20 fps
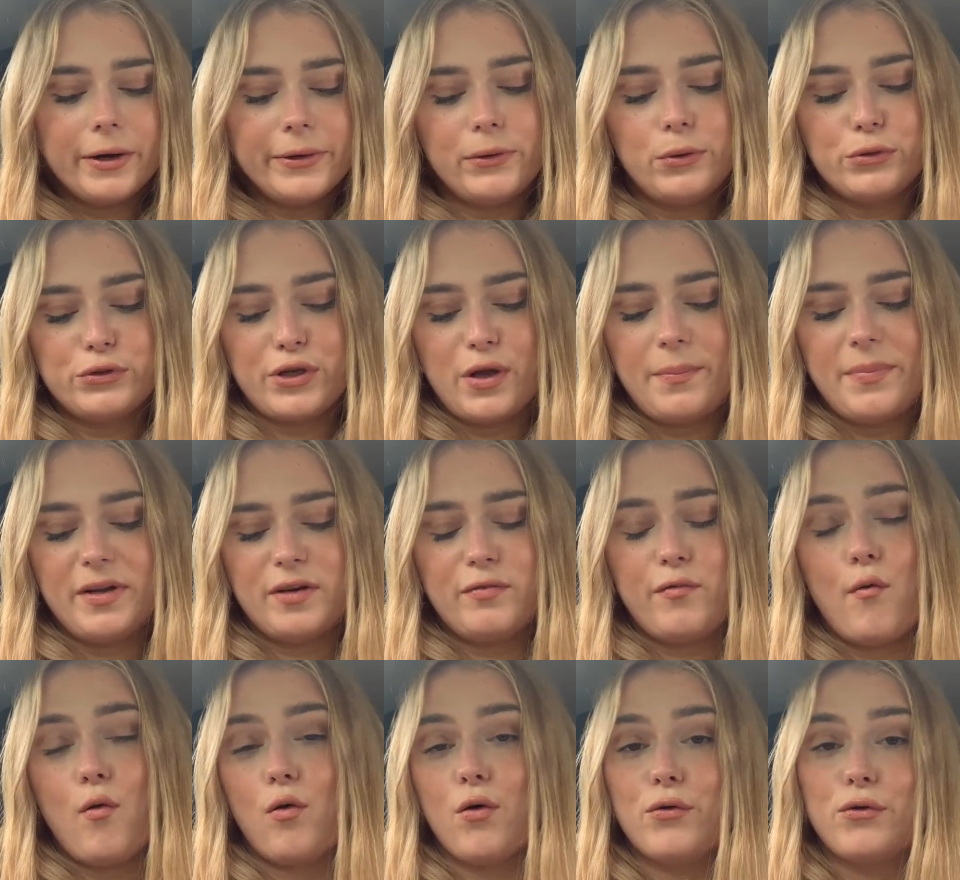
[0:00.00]
I also bid
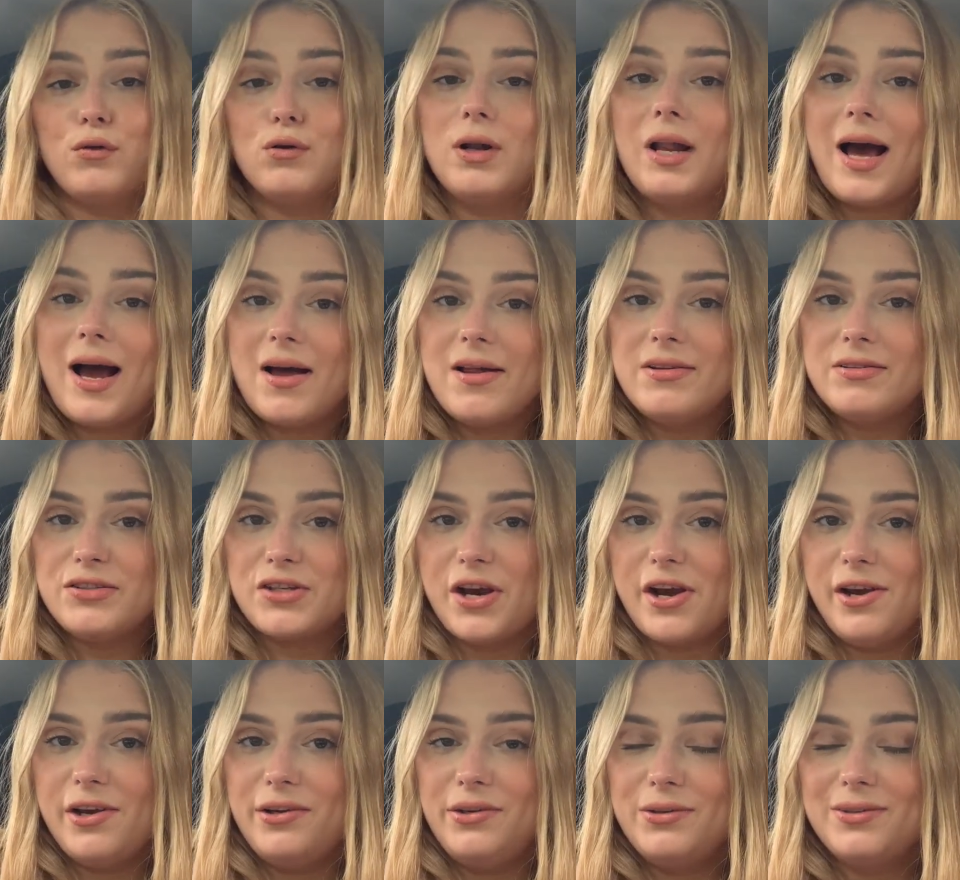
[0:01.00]
for on
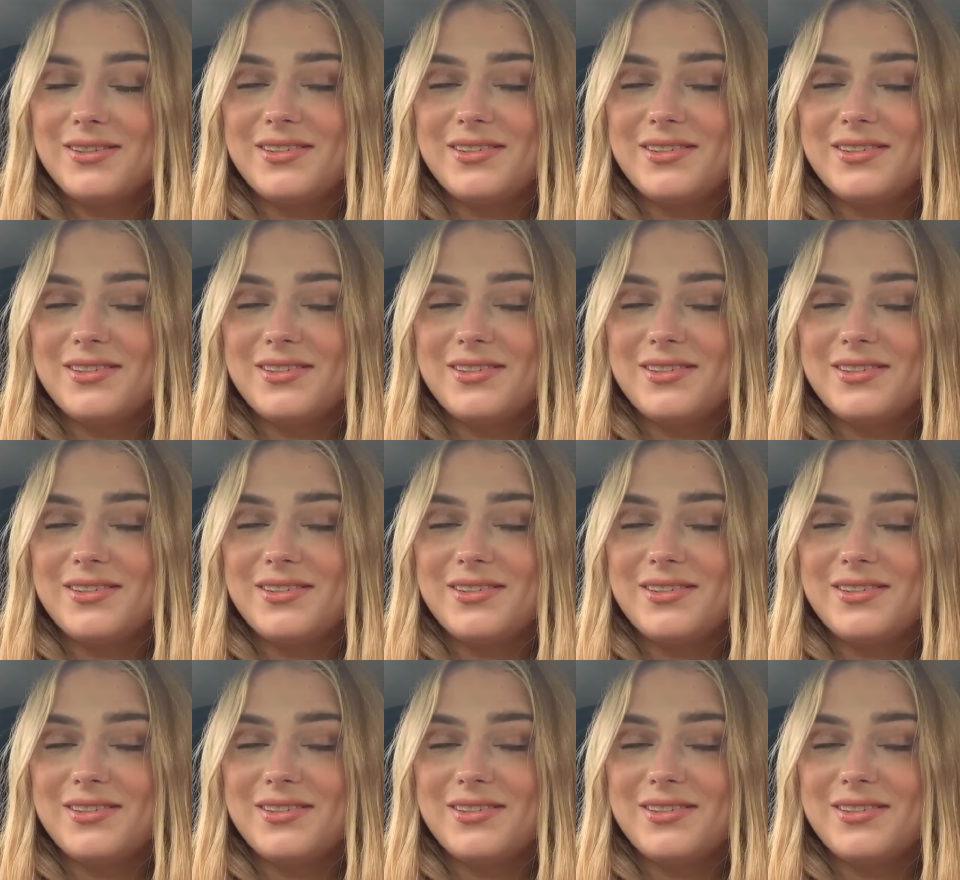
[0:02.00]
Orlando.